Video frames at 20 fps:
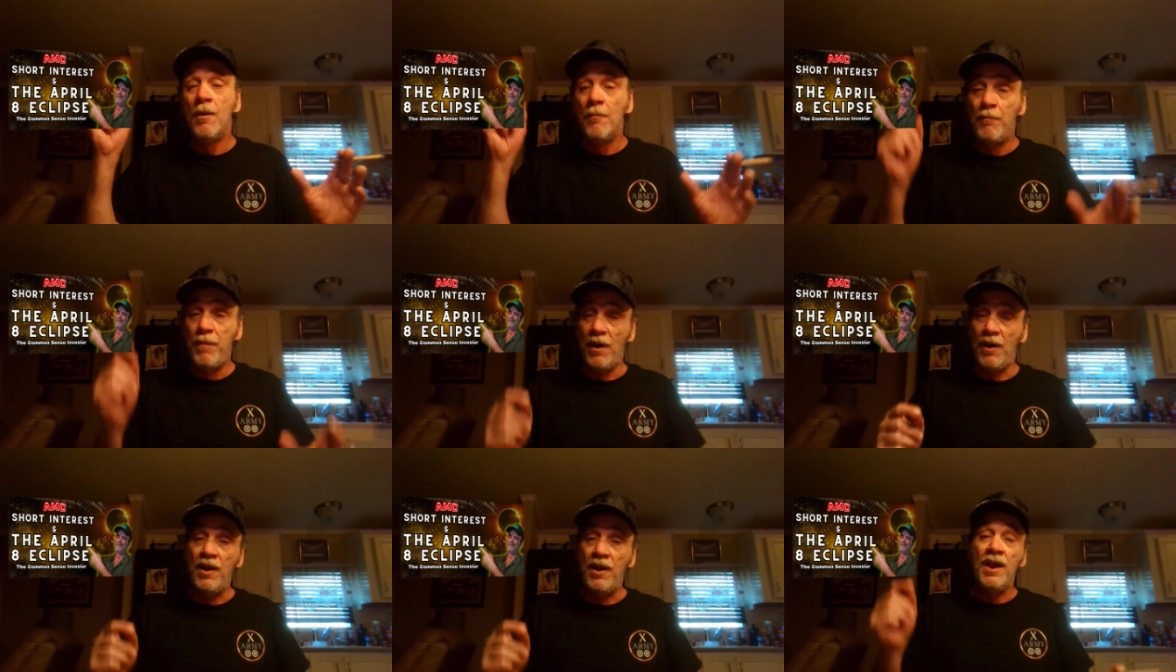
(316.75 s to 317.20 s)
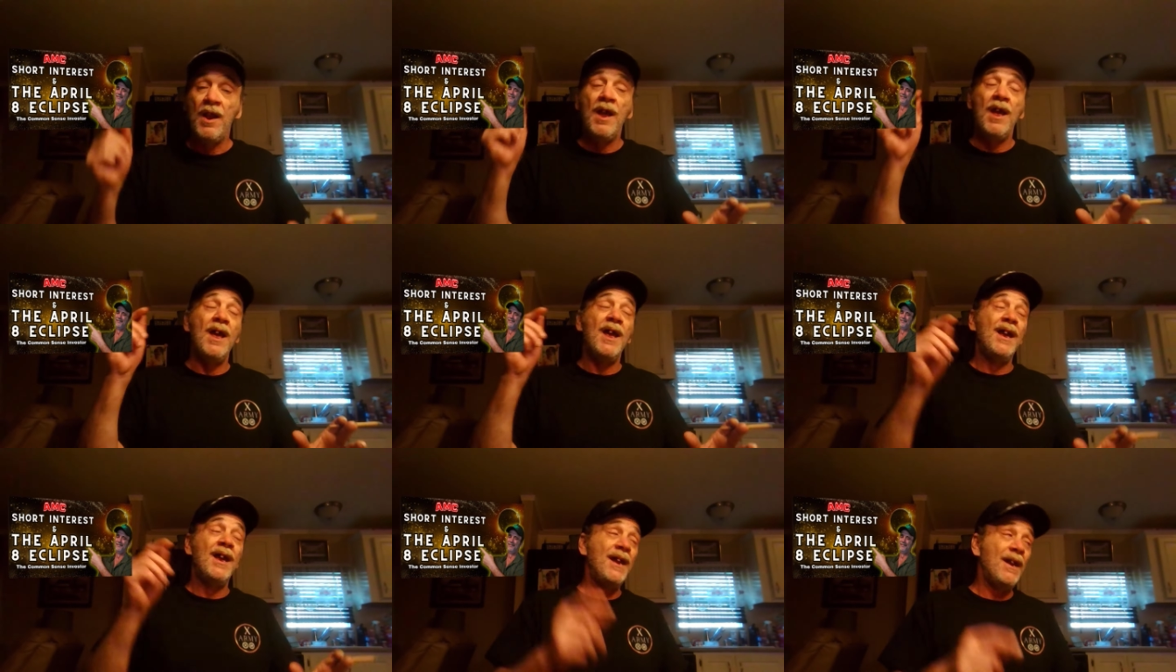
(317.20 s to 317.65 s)
But
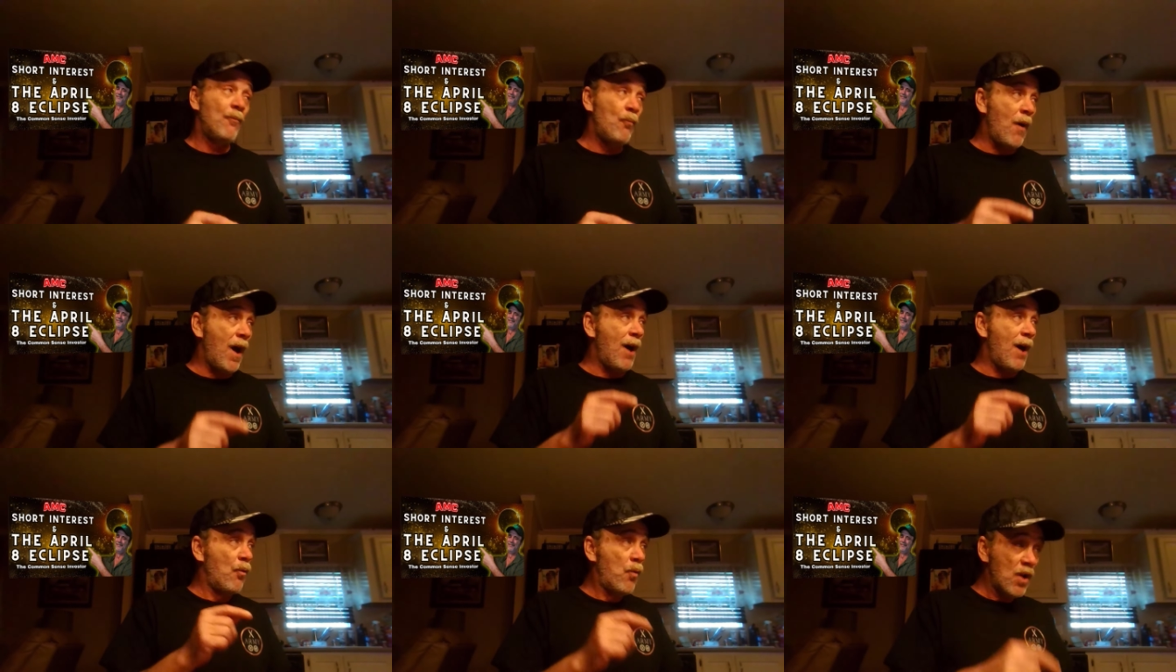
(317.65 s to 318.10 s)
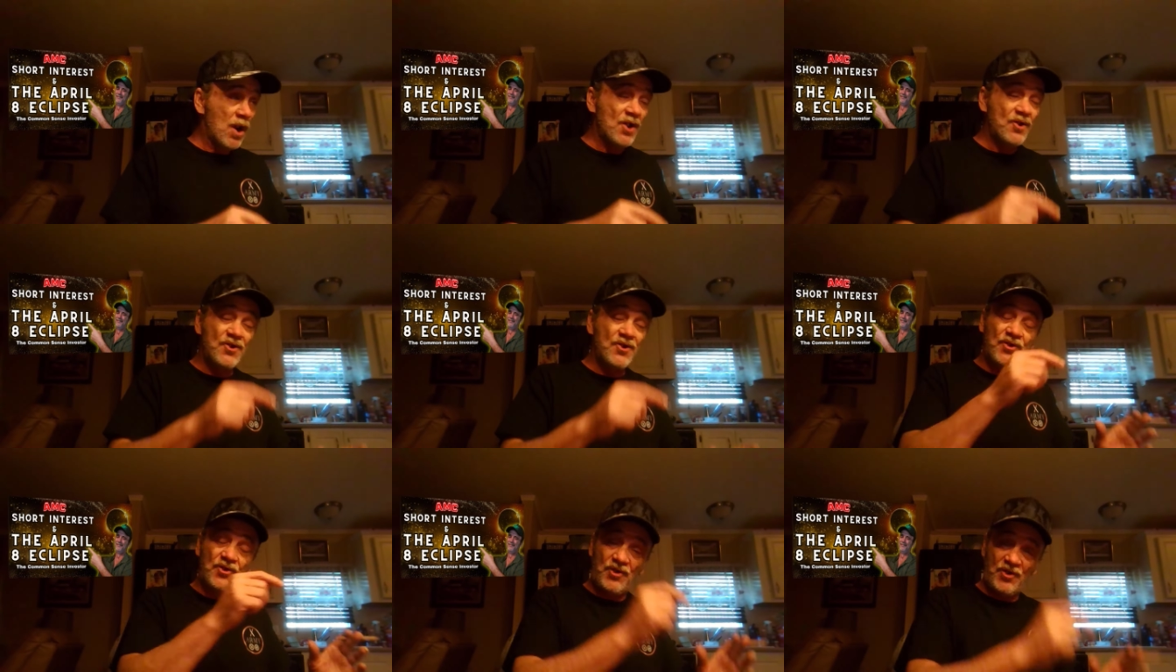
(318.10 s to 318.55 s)
while we're
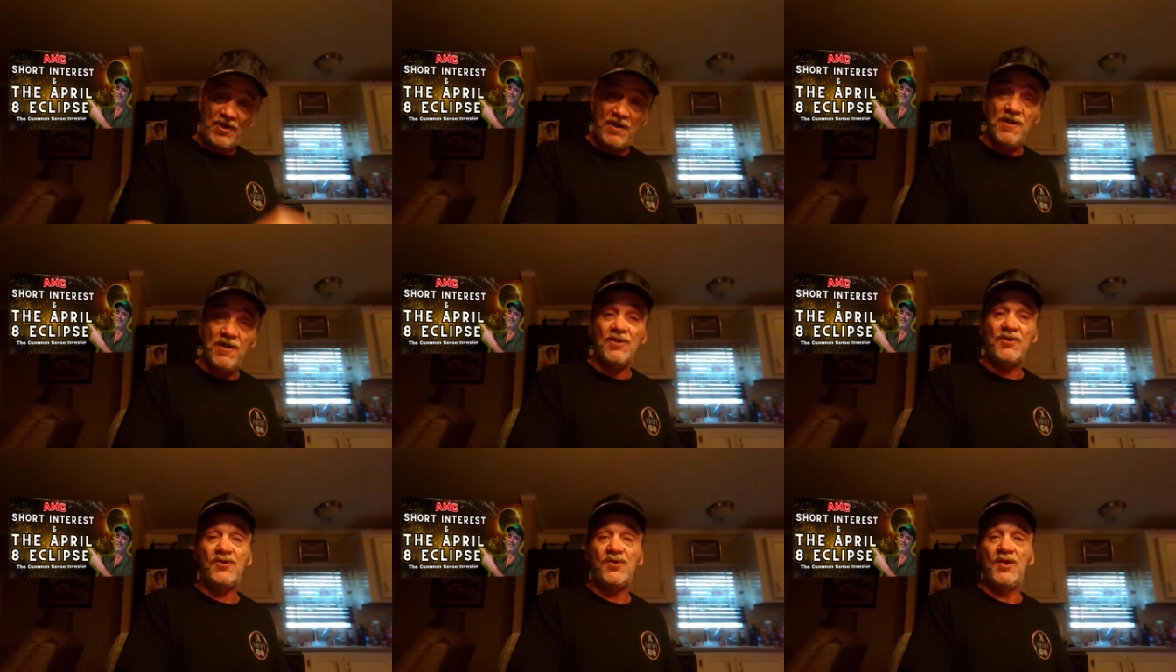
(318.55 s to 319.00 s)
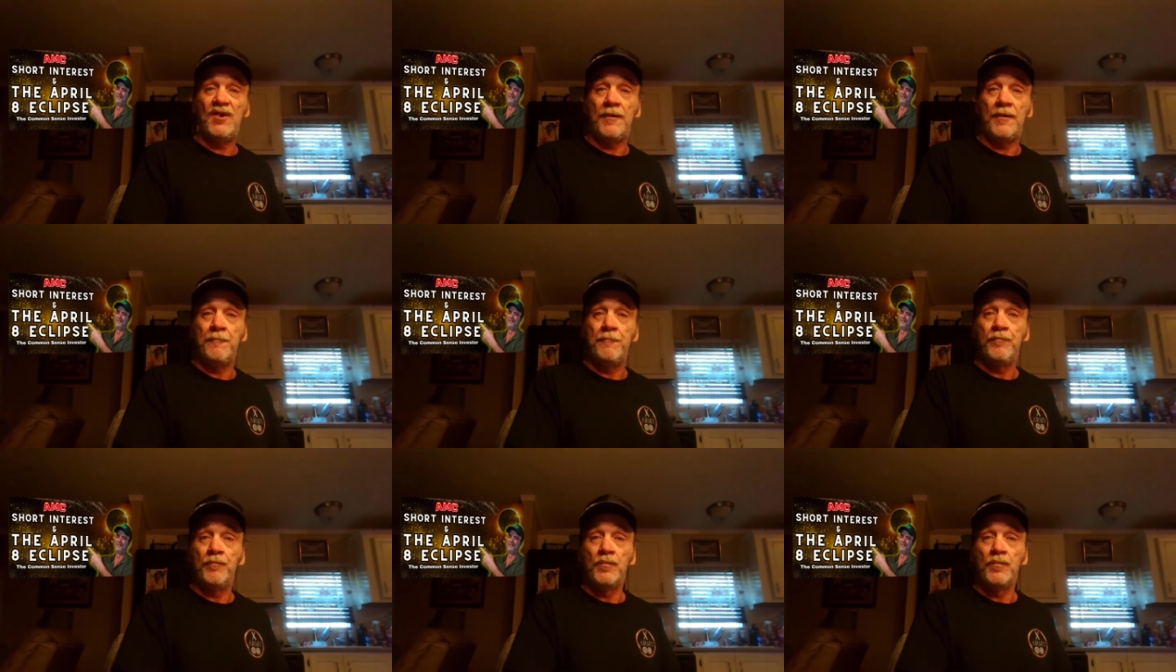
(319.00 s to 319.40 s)
discussing